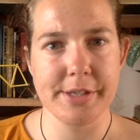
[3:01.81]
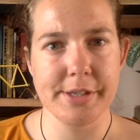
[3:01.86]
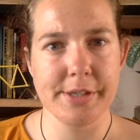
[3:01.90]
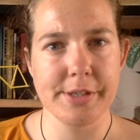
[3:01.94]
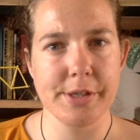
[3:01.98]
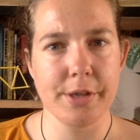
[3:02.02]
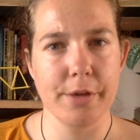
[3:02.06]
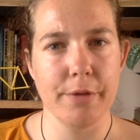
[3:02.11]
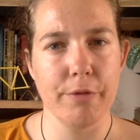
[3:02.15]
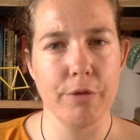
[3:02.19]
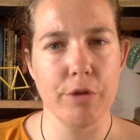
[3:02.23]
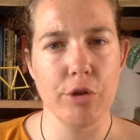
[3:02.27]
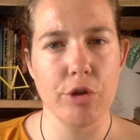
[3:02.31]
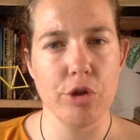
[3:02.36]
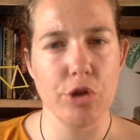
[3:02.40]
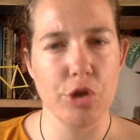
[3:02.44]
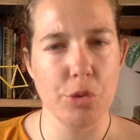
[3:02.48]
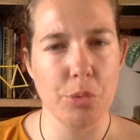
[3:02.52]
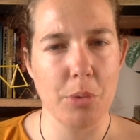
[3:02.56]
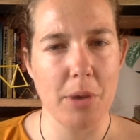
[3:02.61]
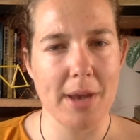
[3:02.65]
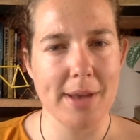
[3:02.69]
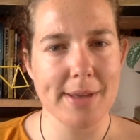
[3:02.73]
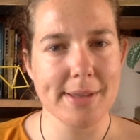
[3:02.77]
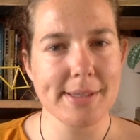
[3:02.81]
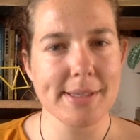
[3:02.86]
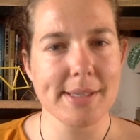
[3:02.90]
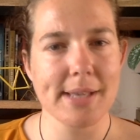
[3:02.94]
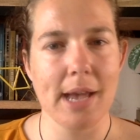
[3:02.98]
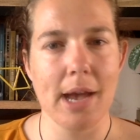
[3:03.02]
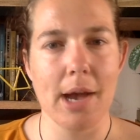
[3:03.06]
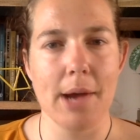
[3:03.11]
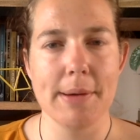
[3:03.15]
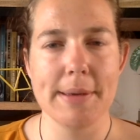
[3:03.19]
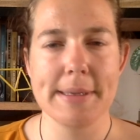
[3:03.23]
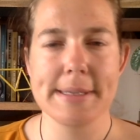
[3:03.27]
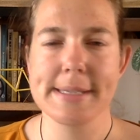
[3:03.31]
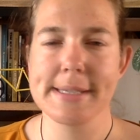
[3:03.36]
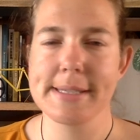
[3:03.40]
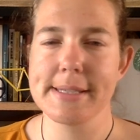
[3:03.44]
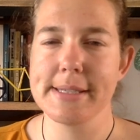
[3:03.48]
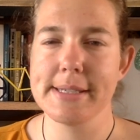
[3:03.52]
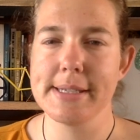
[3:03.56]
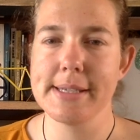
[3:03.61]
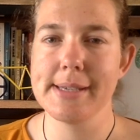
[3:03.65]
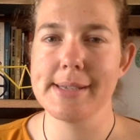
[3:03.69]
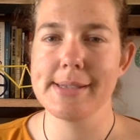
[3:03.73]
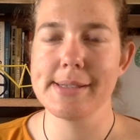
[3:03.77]
is of the U S, how it's
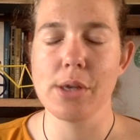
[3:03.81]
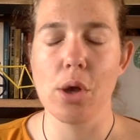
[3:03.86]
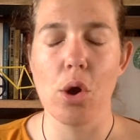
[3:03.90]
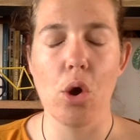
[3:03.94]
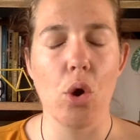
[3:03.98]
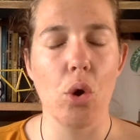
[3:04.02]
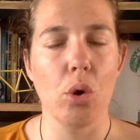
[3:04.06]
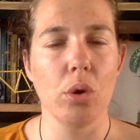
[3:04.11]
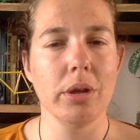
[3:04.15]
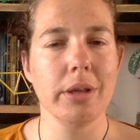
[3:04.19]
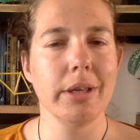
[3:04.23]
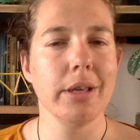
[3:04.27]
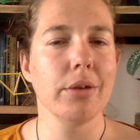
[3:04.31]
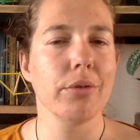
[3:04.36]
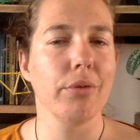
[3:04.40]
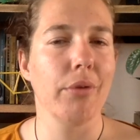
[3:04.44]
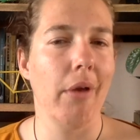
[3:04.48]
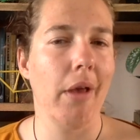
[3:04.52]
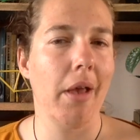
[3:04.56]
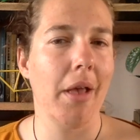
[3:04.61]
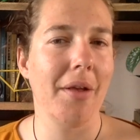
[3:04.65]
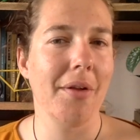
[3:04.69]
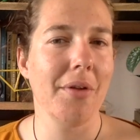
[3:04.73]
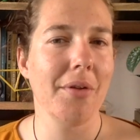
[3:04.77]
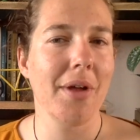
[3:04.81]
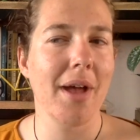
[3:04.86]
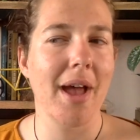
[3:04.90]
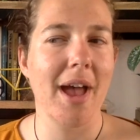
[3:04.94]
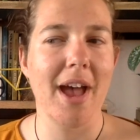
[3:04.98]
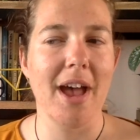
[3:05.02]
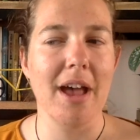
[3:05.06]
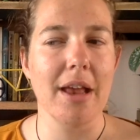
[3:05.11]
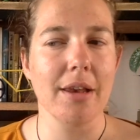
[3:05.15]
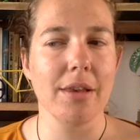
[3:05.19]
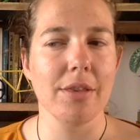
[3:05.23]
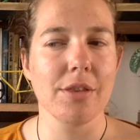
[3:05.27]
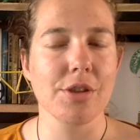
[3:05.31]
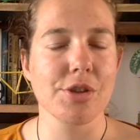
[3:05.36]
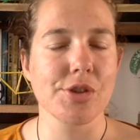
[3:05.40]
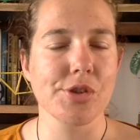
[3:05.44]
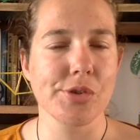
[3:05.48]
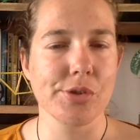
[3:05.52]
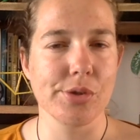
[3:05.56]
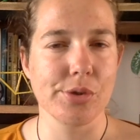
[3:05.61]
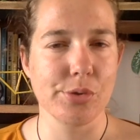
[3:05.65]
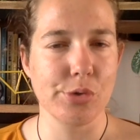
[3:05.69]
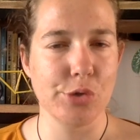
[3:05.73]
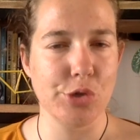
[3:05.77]
this holy grail and the
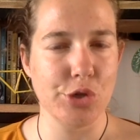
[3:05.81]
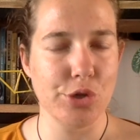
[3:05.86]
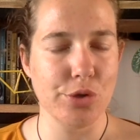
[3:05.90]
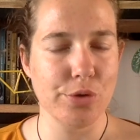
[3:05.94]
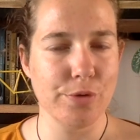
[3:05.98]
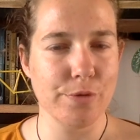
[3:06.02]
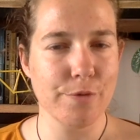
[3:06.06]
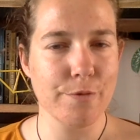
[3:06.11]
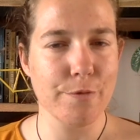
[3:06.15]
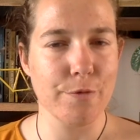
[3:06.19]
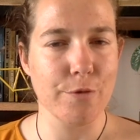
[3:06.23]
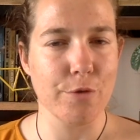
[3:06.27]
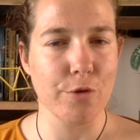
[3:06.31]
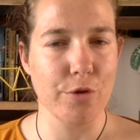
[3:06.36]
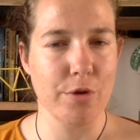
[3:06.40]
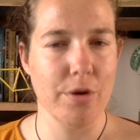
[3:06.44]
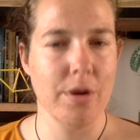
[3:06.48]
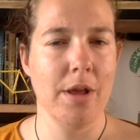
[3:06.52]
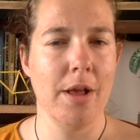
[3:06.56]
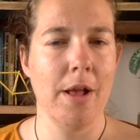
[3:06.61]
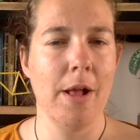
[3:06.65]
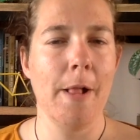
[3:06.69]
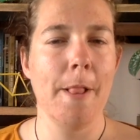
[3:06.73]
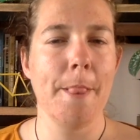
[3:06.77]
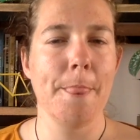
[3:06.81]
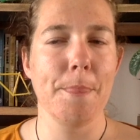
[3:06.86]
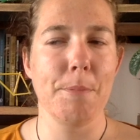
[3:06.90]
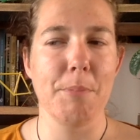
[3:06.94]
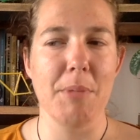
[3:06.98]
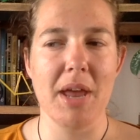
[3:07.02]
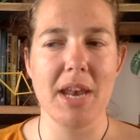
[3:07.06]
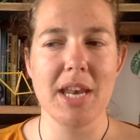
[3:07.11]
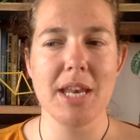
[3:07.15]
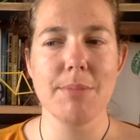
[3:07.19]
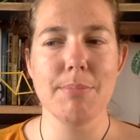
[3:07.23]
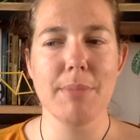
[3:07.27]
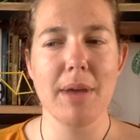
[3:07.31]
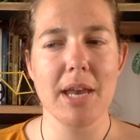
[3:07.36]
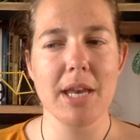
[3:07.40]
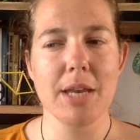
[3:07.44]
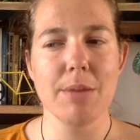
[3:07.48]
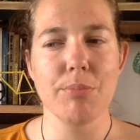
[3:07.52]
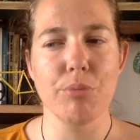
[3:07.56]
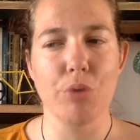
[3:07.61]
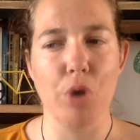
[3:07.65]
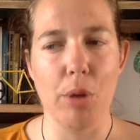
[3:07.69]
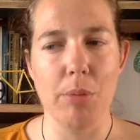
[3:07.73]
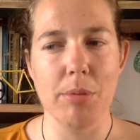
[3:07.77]
solution for many, many
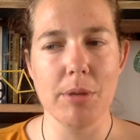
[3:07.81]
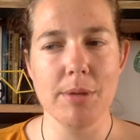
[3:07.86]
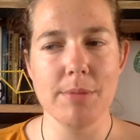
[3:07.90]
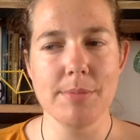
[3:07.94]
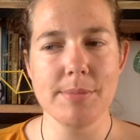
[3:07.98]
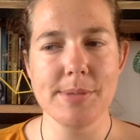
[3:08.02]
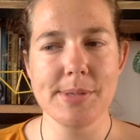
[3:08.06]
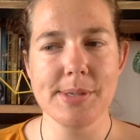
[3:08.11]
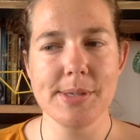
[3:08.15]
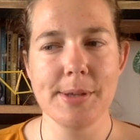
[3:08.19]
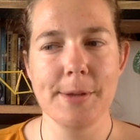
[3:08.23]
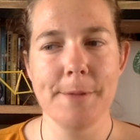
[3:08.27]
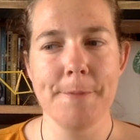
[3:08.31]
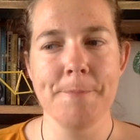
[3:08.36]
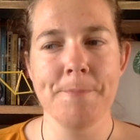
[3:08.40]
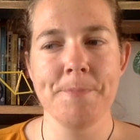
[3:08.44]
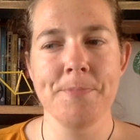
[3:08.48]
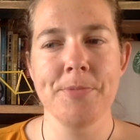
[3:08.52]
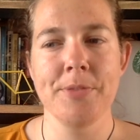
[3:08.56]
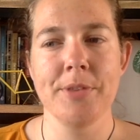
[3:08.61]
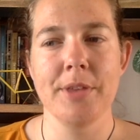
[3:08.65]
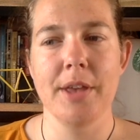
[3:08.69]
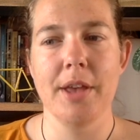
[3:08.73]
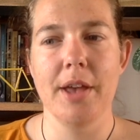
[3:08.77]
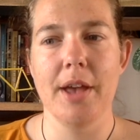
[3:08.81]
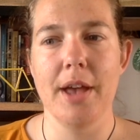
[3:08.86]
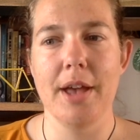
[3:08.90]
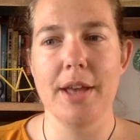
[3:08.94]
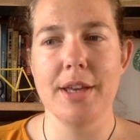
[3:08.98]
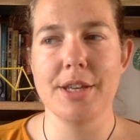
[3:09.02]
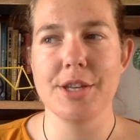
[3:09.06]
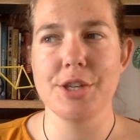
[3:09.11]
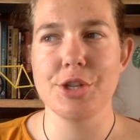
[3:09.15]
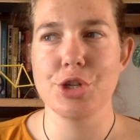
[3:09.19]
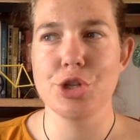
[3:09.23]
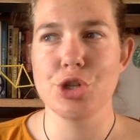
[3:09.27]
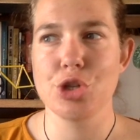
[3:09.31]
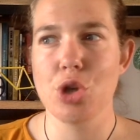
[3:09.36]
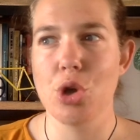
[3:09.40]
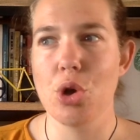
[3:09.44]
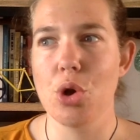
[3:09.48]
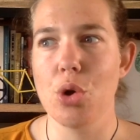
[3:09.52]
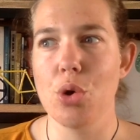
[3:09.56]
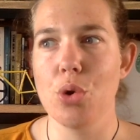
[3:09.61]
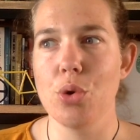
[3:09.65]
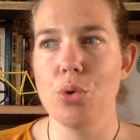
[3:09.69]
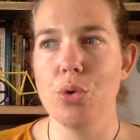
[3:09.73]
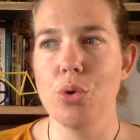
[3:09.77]
problems, and it
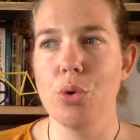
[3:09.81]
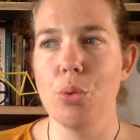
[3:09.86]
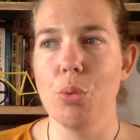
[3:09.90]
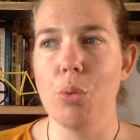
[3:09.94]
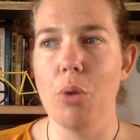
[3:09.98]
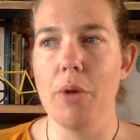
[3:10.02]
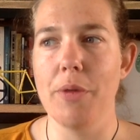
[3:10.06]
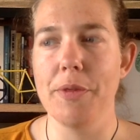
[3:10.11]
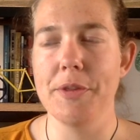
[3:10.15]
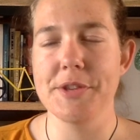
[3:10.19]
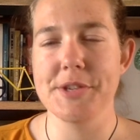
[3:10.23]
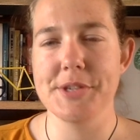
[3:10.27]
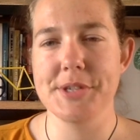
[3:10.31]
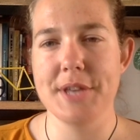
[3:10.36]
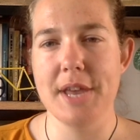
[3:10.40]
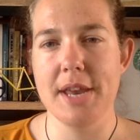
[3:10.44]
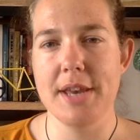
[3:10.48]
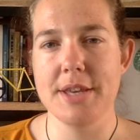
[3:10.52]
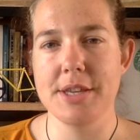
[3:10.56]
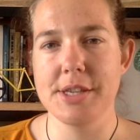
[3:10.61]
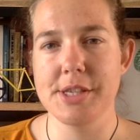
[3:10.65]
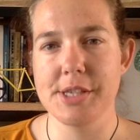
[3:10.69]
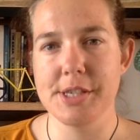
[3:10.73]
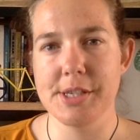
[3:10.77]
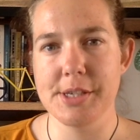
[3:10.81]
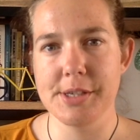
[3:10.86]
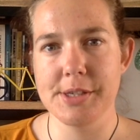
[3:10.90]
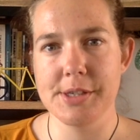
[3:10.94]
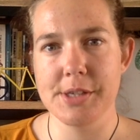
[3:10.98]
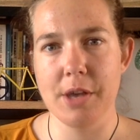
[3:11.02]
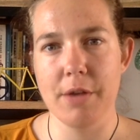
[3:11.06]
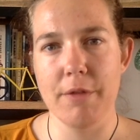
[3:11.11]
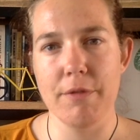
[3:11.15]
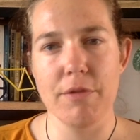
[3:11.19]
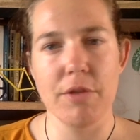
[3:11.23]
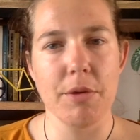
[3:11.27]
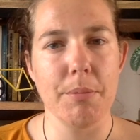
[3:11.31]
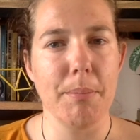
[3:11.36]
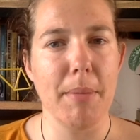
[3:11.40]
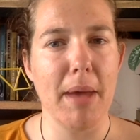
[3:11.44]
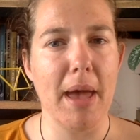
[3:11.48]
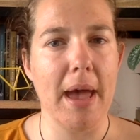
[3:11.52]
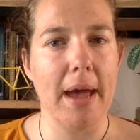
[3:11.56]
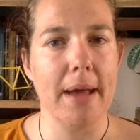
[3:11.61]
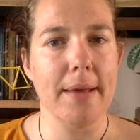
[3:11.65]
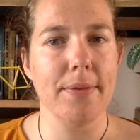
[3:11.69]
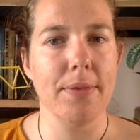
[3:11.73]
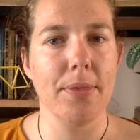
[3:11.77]
showed what the status is of the
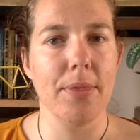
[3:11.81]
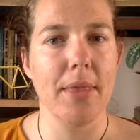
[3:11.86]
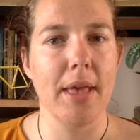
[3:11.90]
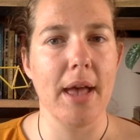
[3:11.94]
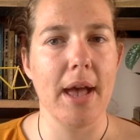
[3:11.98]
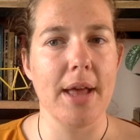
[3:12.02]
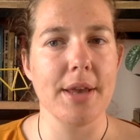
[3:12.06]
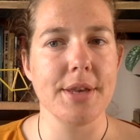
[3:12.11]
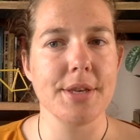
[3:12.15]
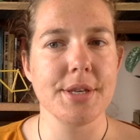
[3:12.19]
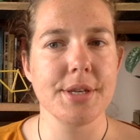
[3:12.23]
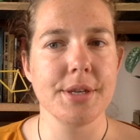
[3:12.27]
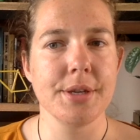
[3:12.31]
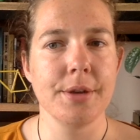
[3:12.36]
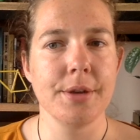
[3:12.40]
men that,